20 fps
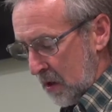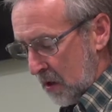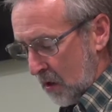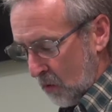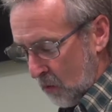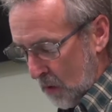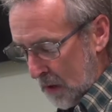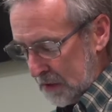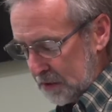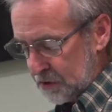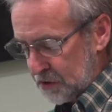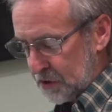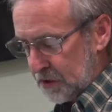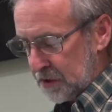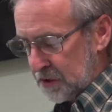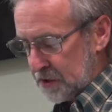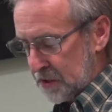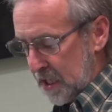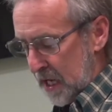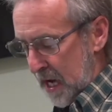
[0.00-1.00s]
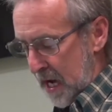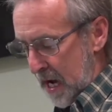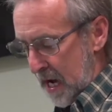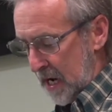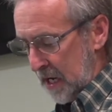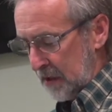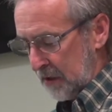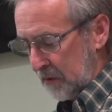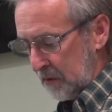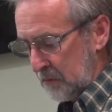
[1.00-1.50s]
questions to
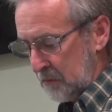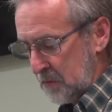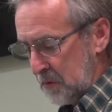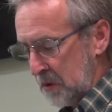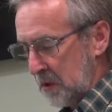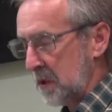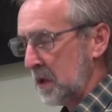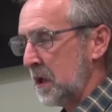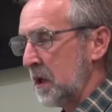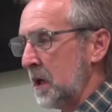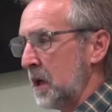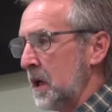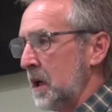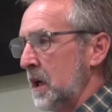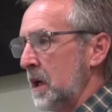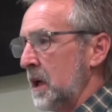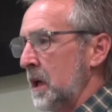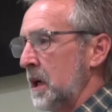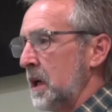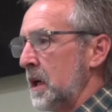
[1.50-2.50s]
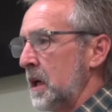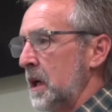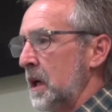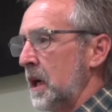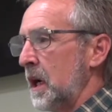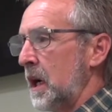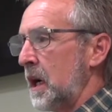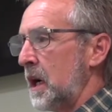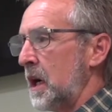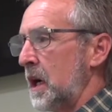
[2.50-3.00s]
Adam,
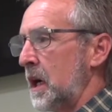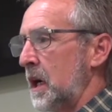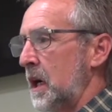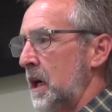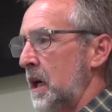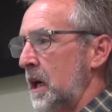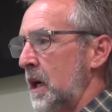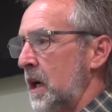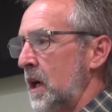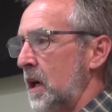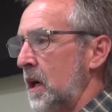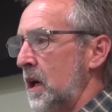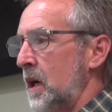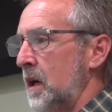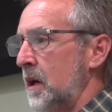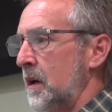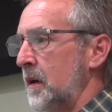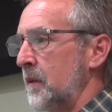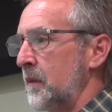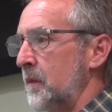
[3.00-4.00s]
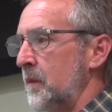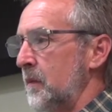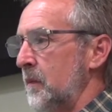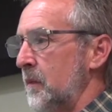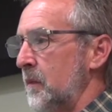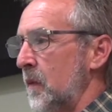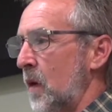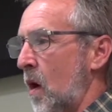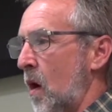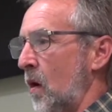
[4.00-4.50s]
uh,
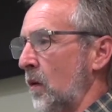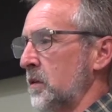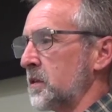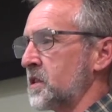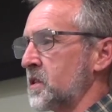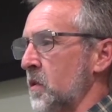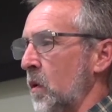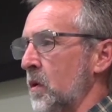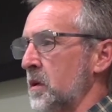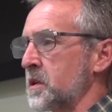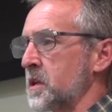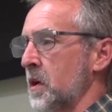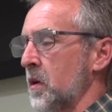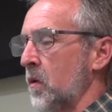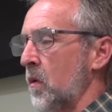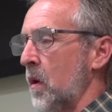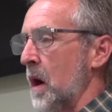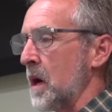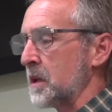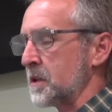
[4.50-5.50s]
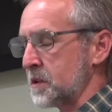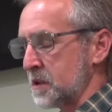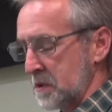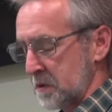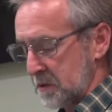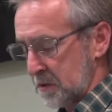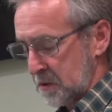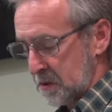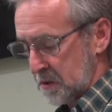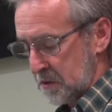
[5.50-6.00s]
all sorts of
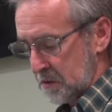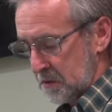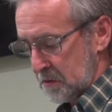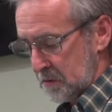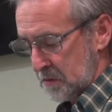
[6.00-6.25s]
questions.